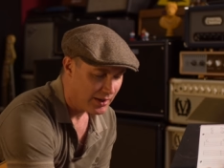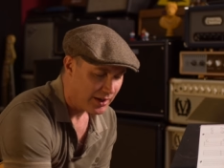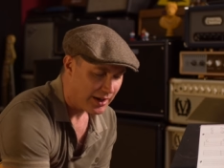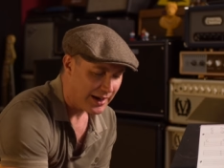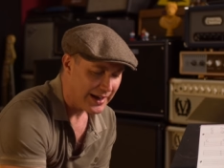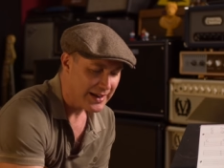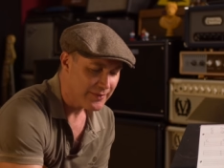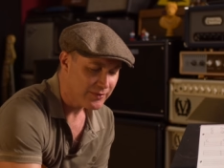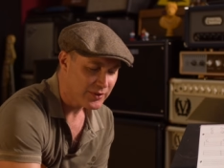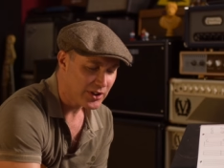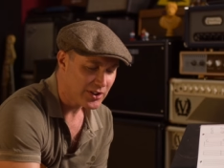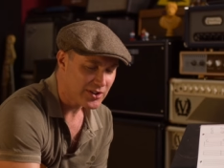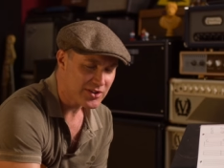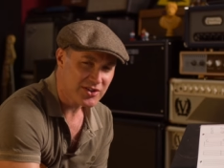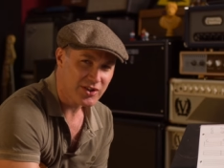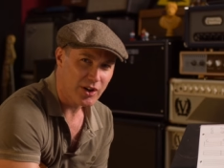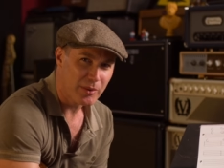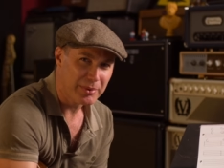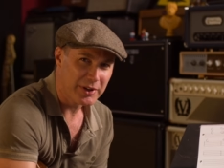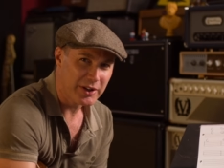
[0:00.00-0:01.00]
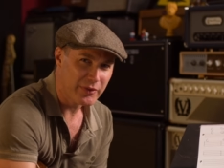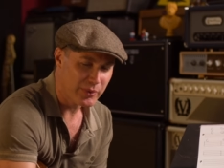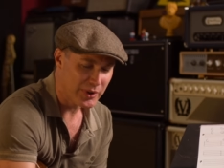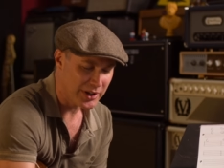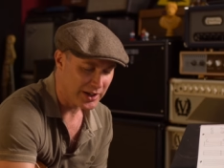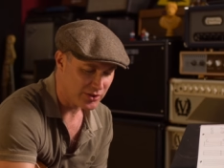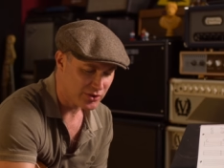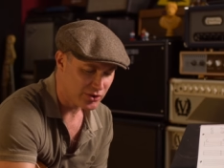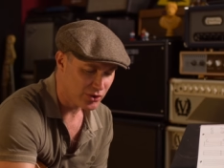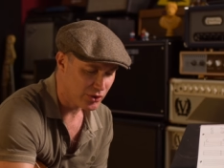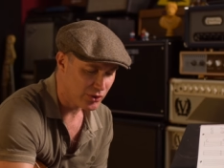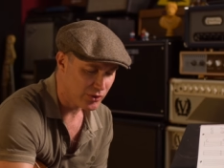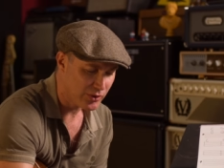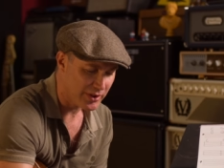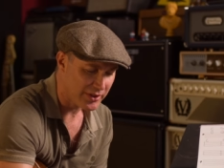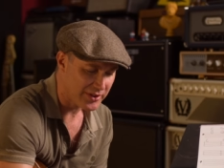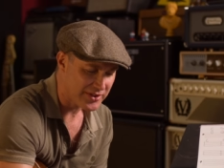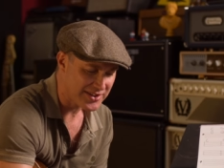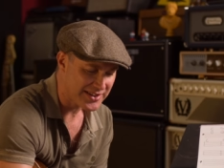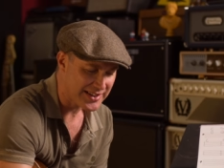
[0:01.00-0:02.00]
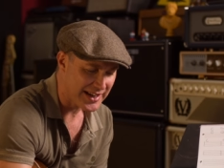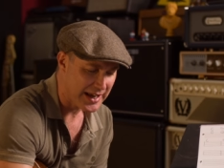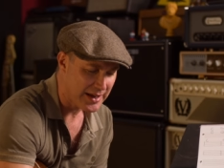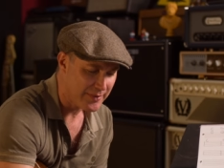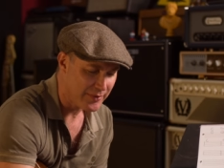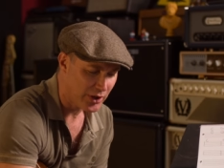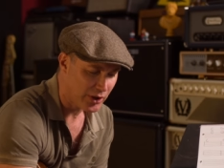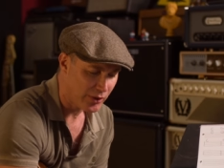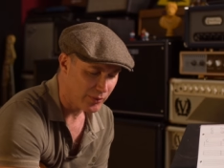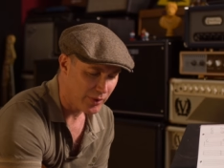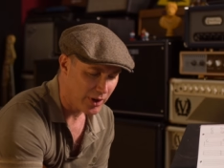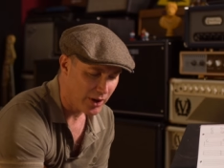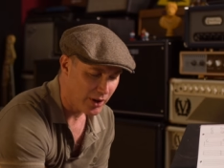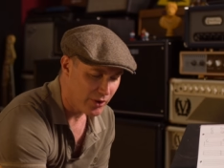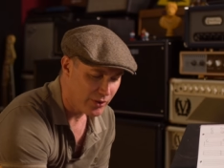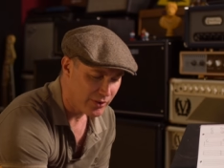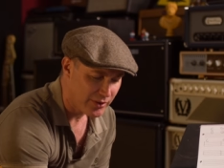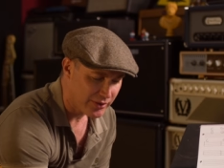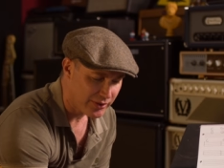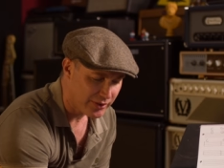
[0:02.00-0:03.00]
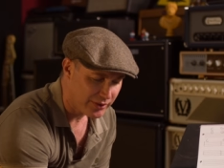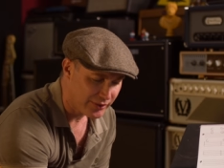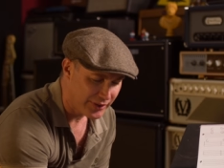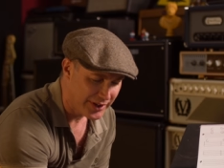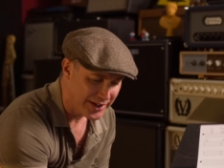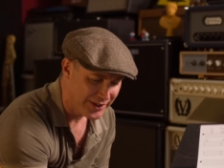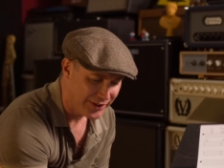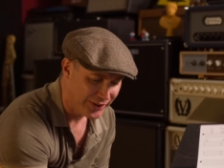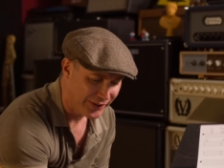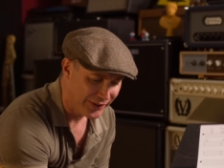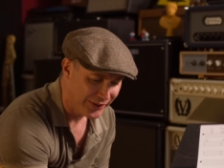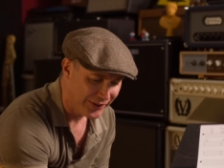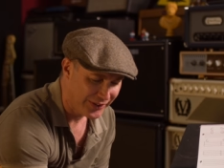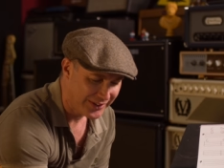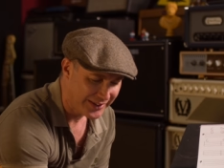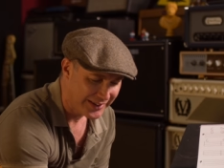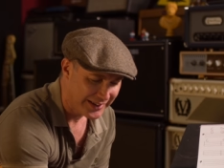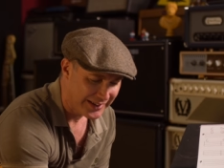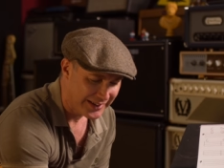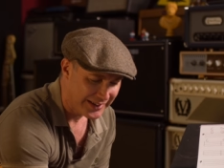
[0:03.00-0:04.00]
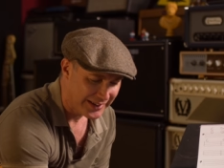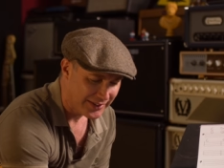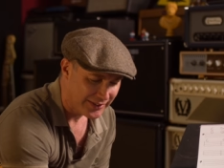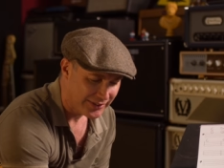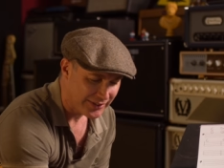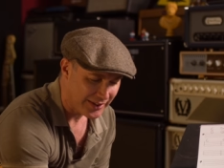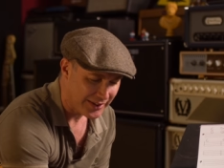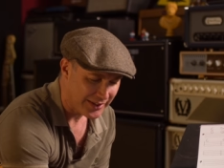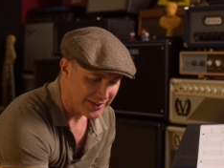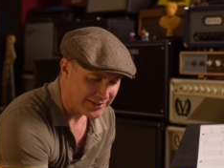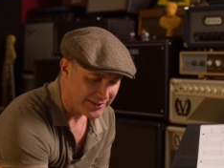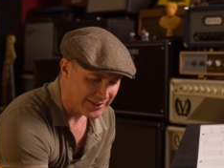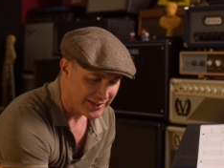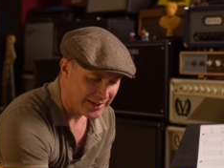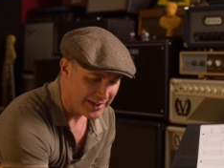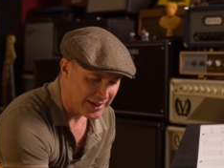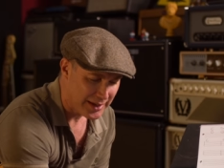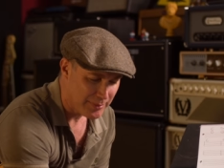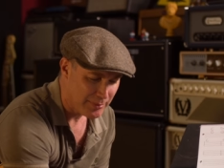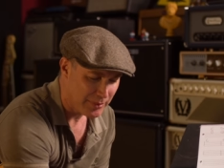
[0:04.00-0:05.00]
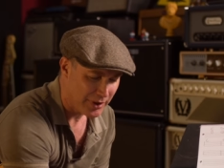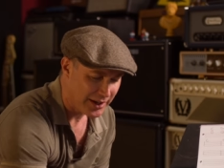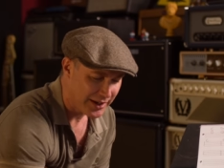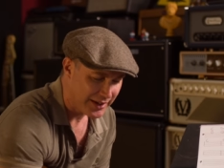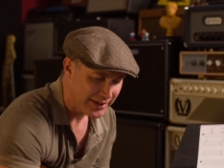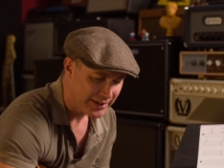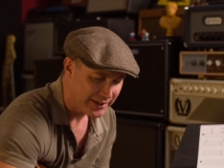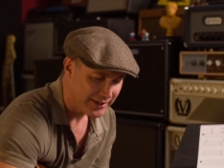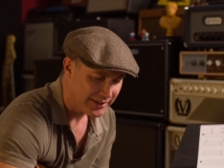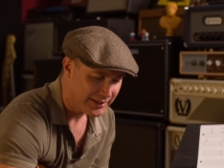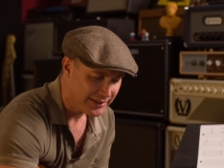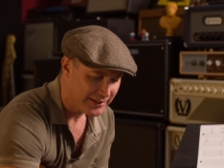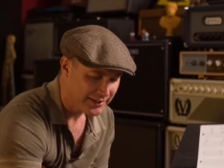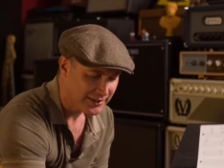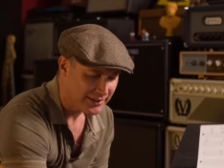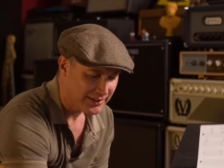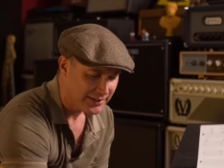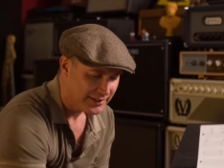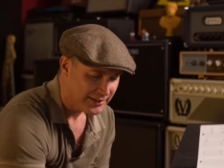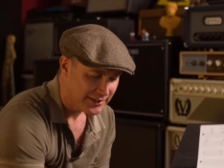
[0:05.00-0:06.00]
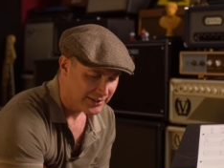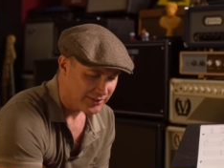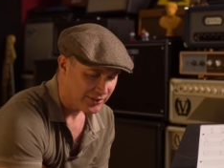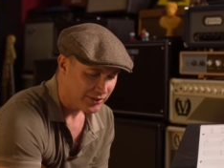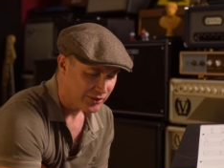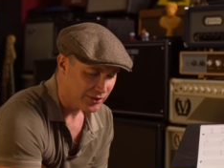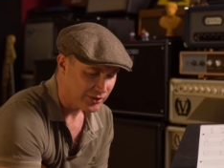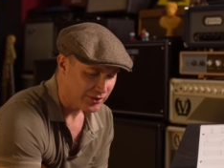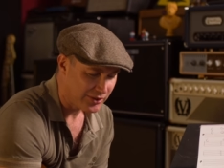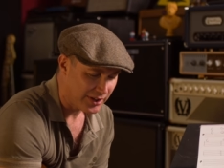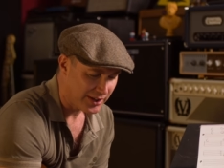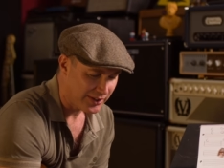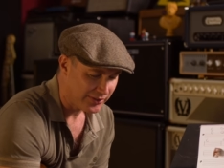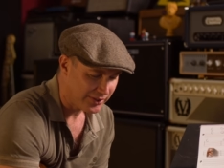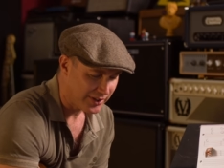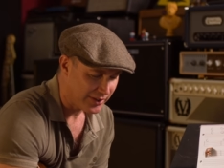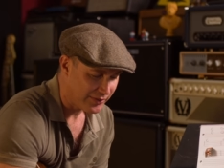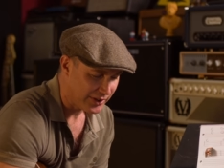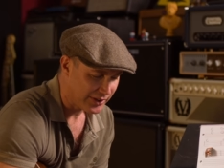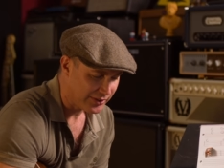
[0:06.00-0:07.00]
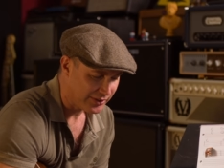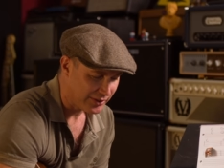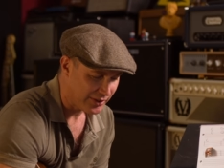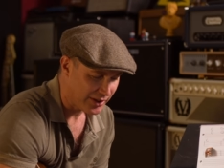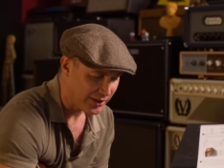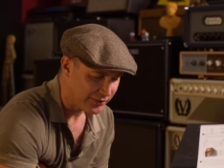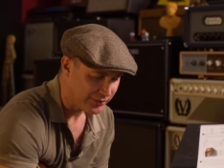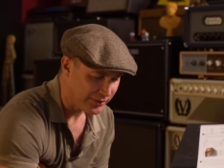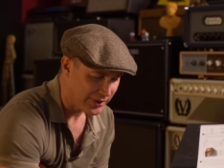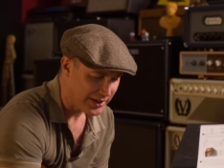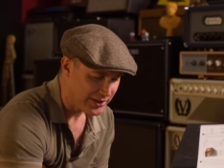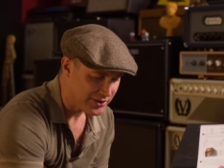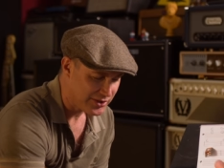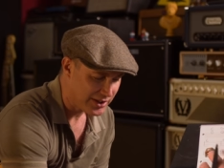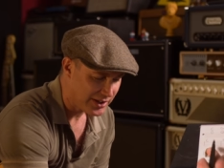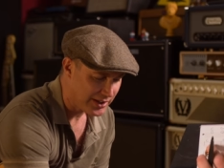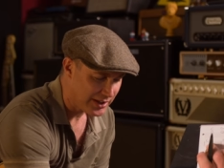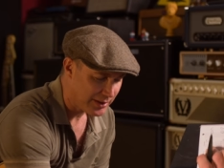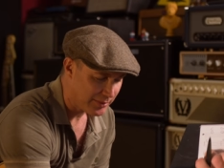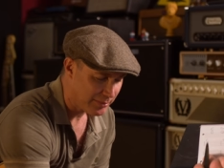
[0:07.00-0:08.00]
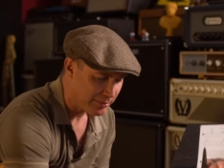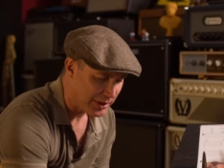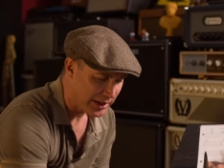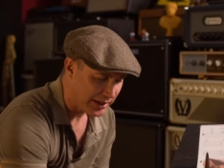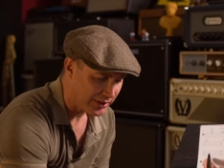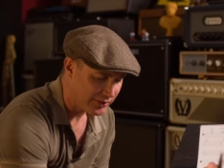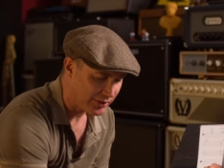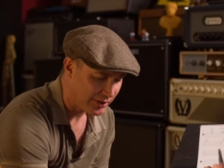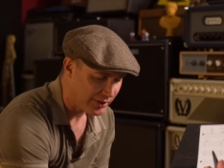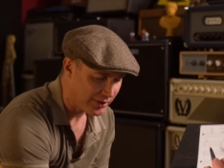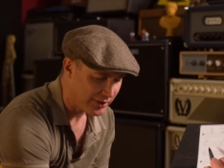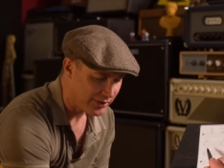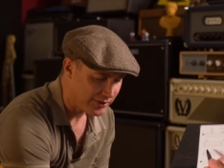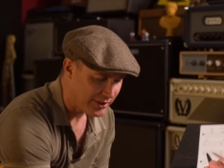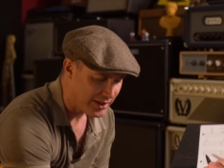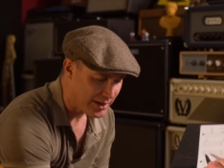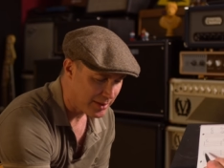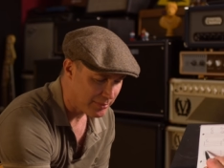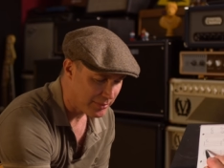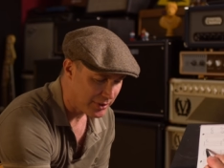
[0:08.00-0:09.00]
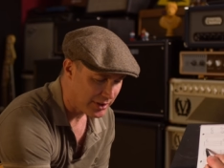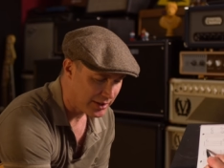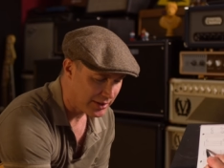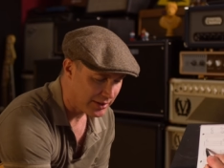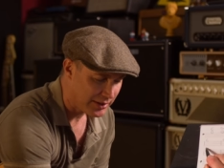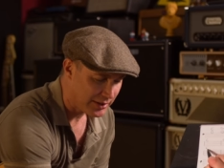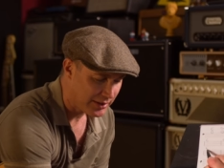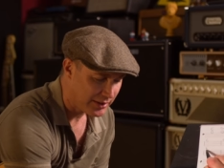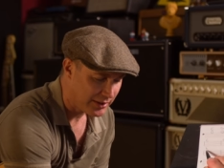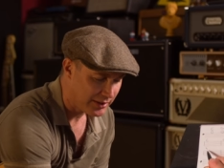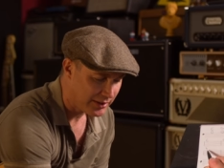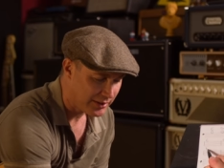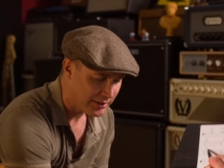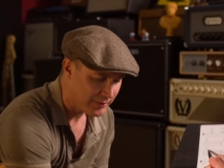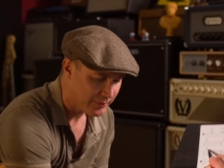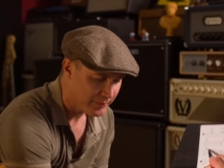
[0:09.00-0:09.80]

I am going to stop it if we get two of the same in a row. Three chord, so that's E minor to good dice, giving us a nice range here. Back to the D minor,